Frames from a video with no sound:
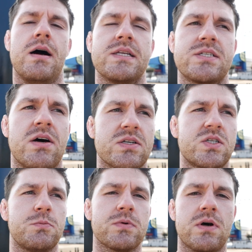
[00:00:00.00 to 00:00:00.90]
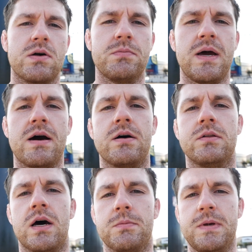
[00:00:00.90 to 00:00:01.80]
It's not super known about. A
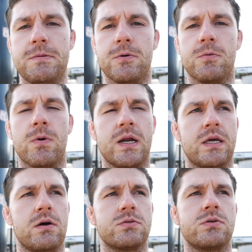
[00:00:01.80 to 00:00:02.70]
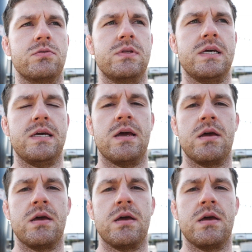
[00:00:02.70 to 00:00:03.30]
lot of people want to go to the